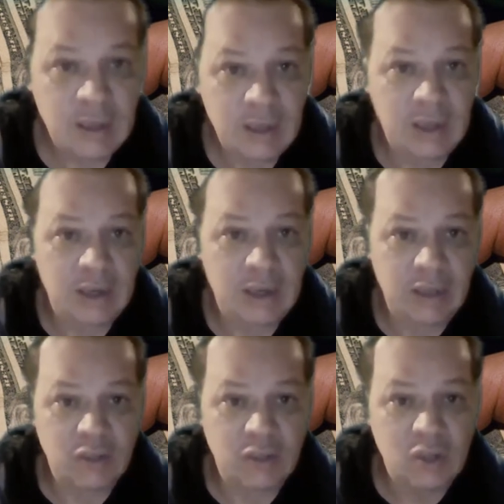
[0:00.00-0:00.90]
And
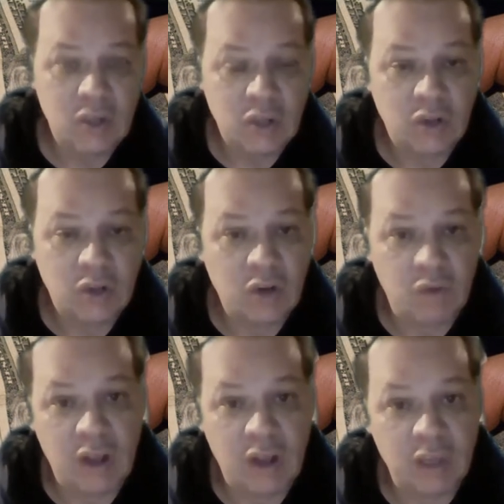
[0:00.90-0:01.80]
he's trying to
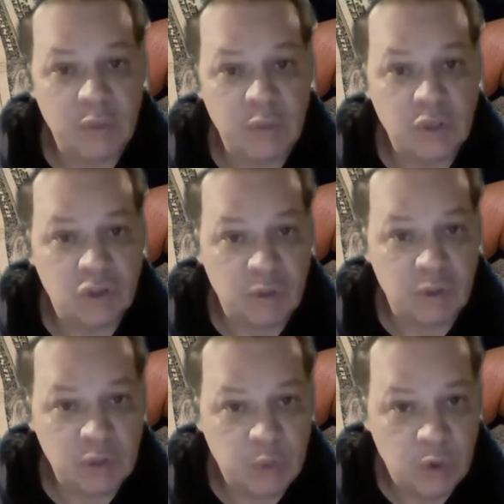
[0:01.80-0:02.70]
rally up his Trump
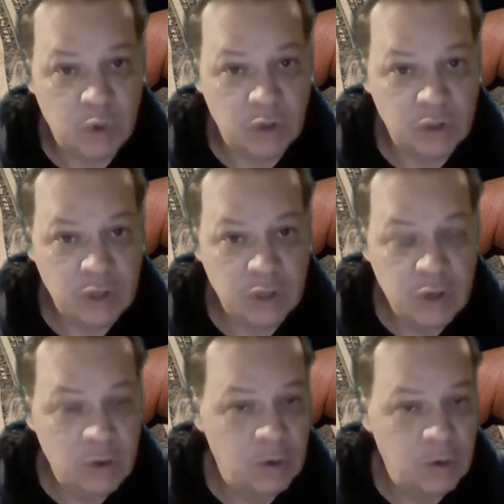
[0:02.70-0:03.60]
supporters,
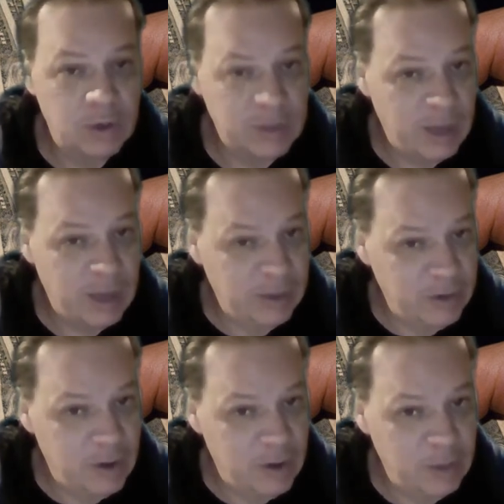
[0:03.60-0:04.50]
or as I like to
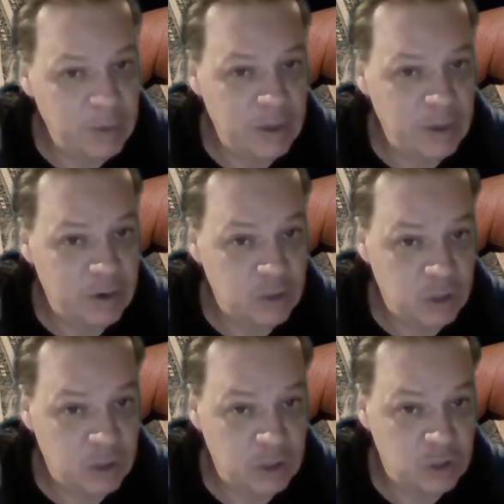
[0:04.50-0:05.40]
call them, they're
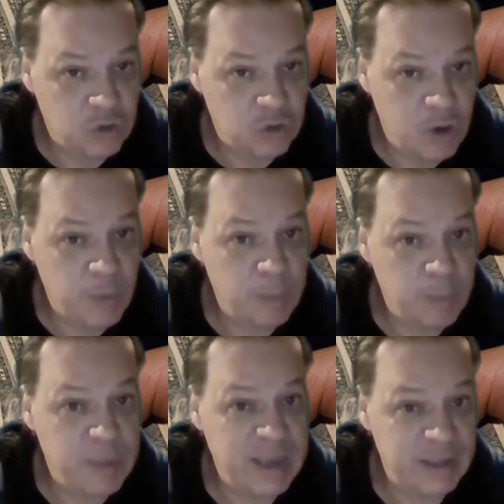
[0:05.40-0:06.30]
his Trump
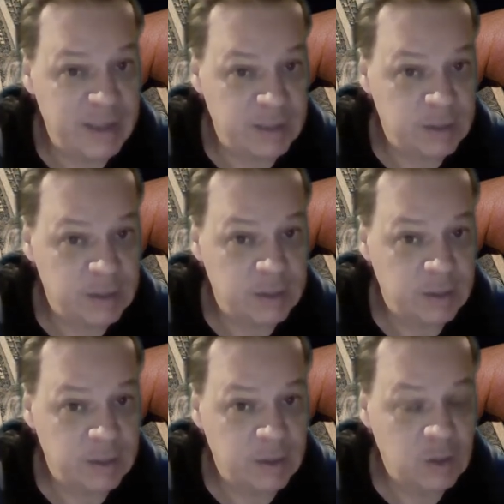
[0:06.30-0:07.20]
pets.
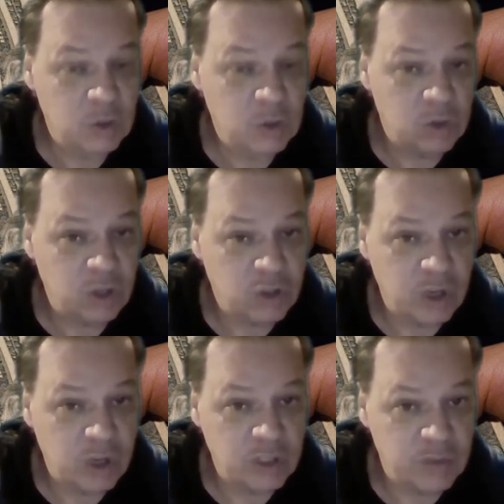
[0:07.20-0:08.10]
He's trying to
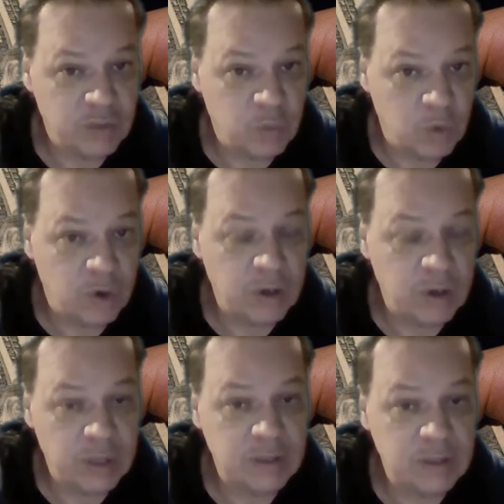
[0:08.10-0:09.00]
start a civil war
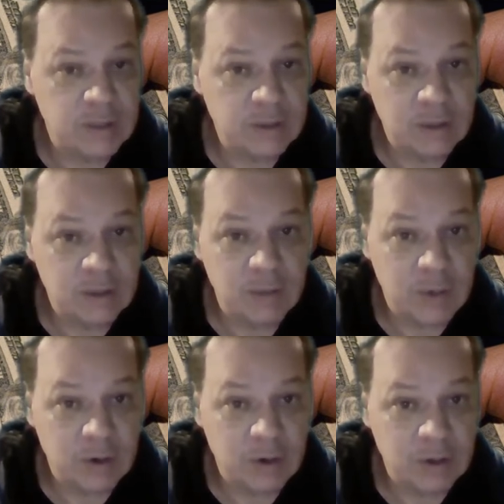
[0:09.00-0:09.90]
against
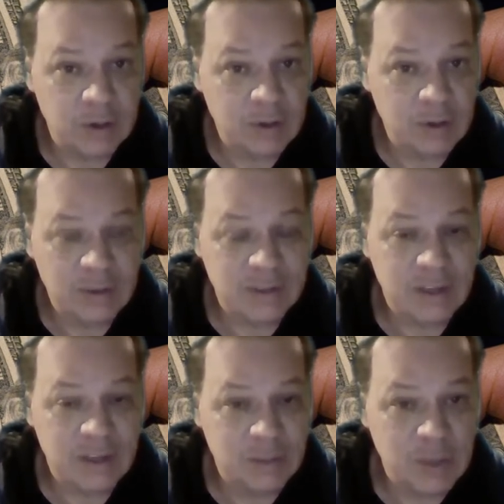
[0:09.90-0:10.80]
America. Isn't that
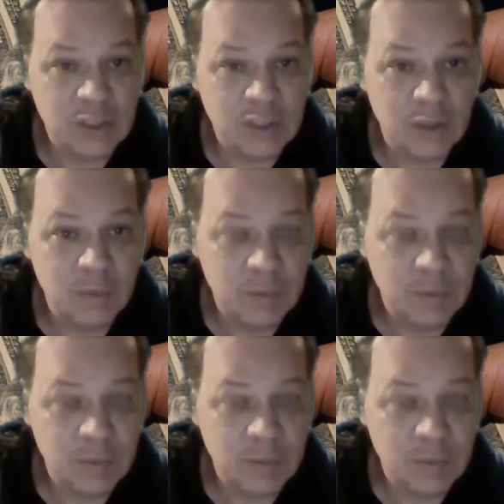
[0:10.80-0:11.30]
just messed up?